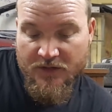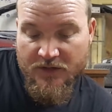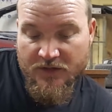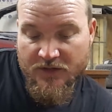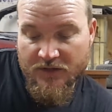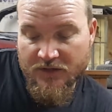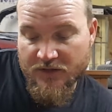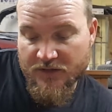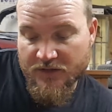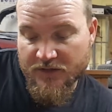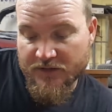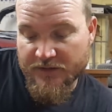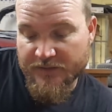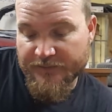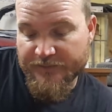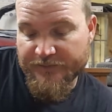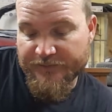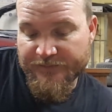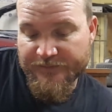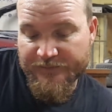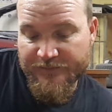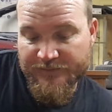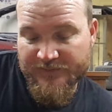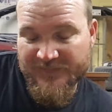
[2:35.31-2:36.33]

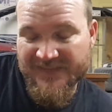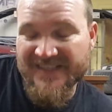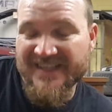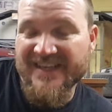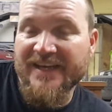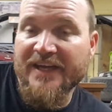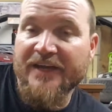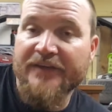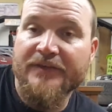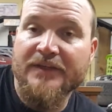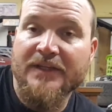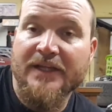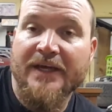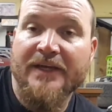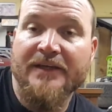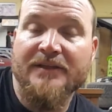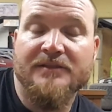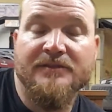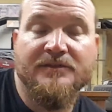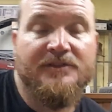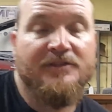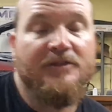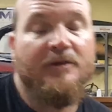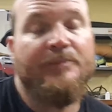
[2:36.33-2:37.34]
Not heavy
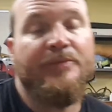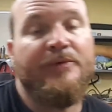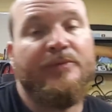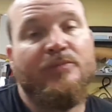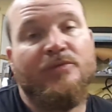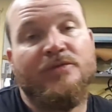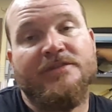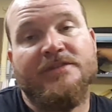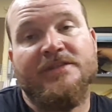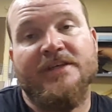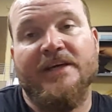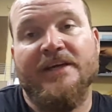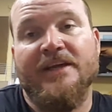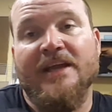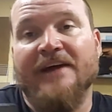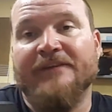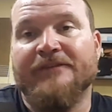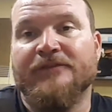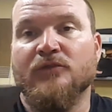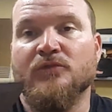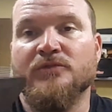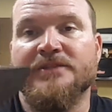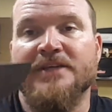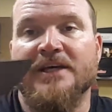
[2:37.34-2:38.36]
like some people would say, not
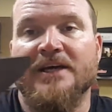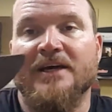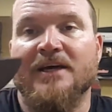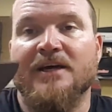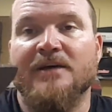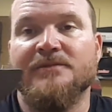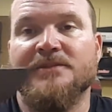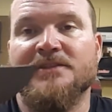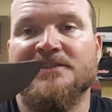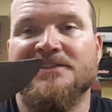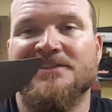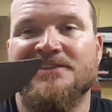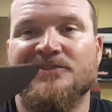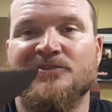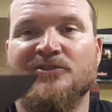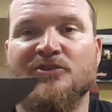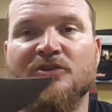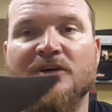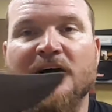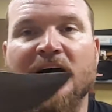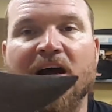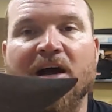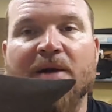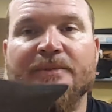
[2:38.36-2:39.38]
full time, just
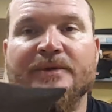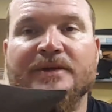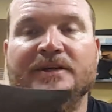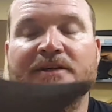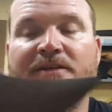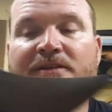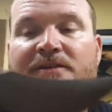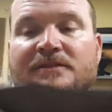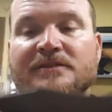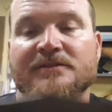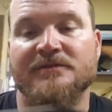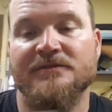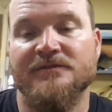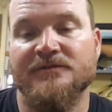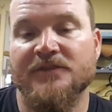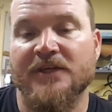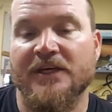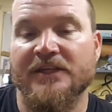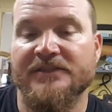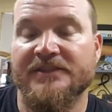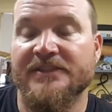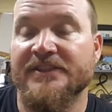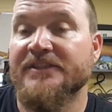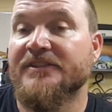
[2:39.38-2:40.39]
a hobby.
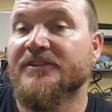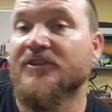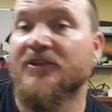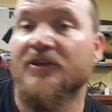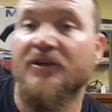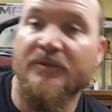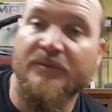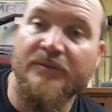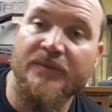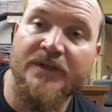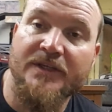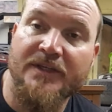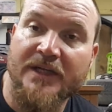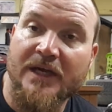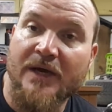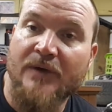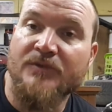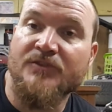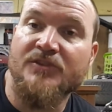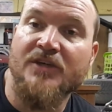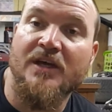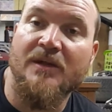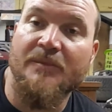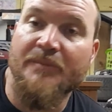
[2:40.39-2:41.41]
I'd see something and then I
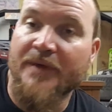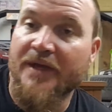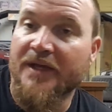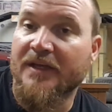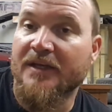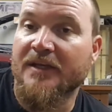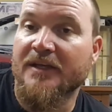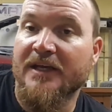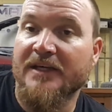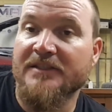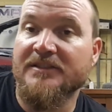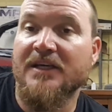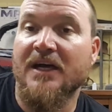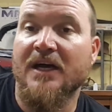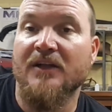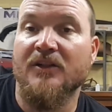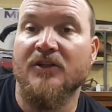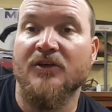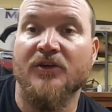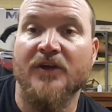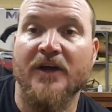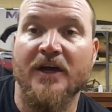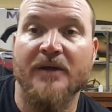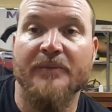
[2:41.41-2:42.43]
would try to make it. That's how I
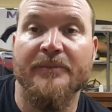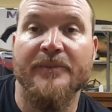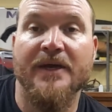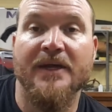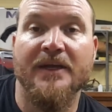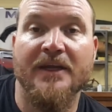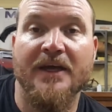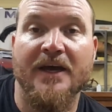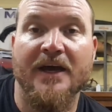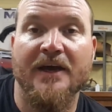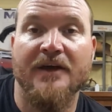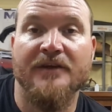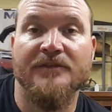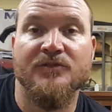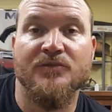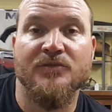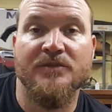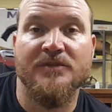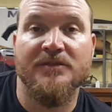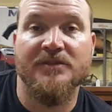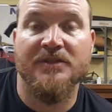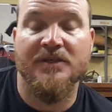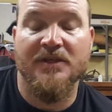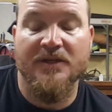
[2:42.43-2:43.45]
learned how to make knives.
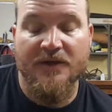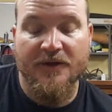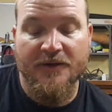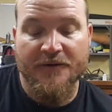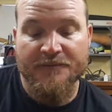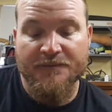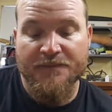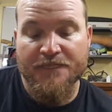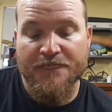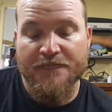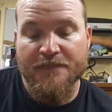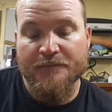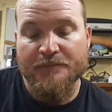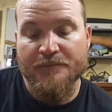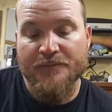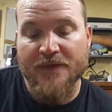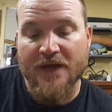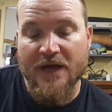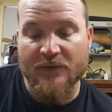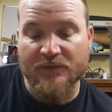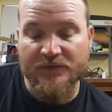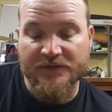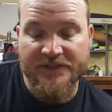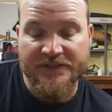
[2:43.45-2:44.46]
Was
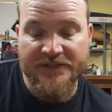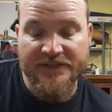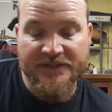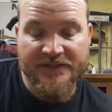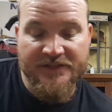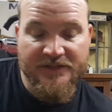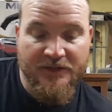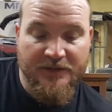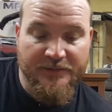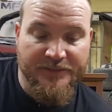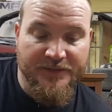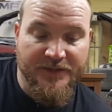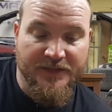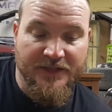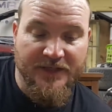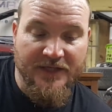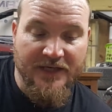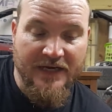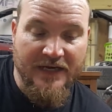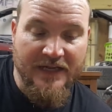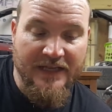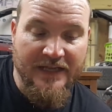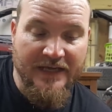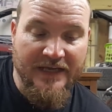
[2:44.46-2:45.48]
I would see something that
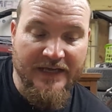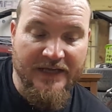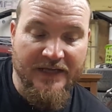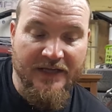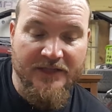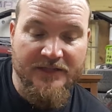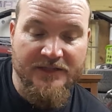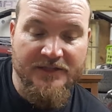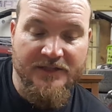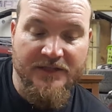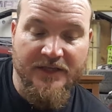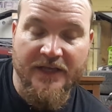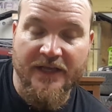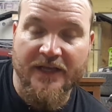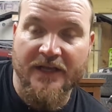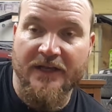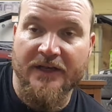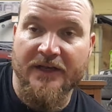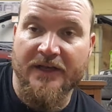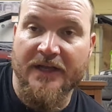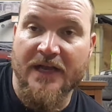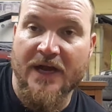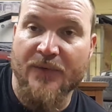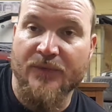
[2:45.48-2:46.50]
I liked, and
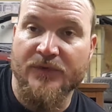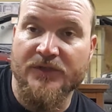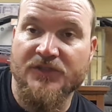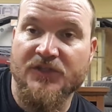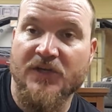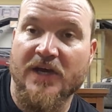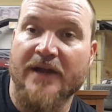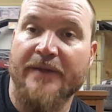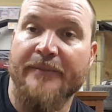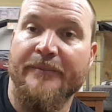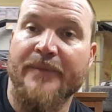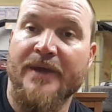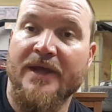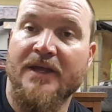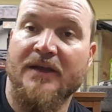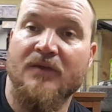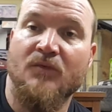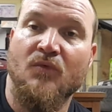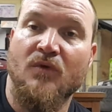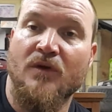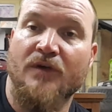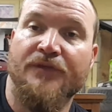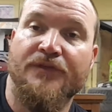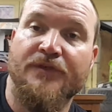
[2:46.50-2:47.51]
then I would try to make
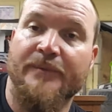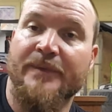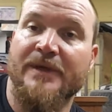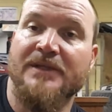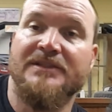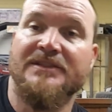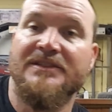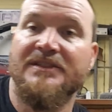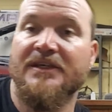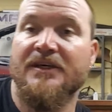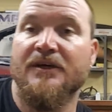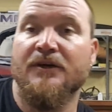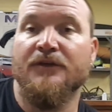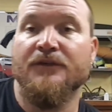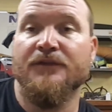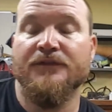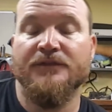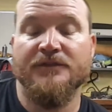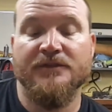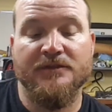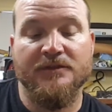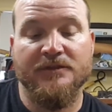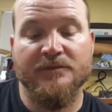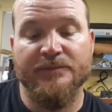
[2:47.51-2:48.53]
one for myself,
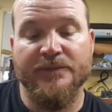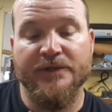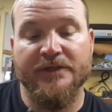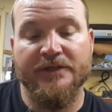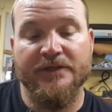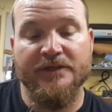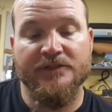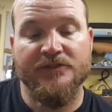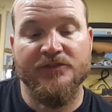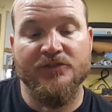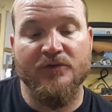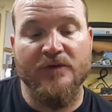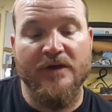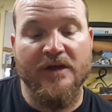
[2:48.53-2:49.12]
because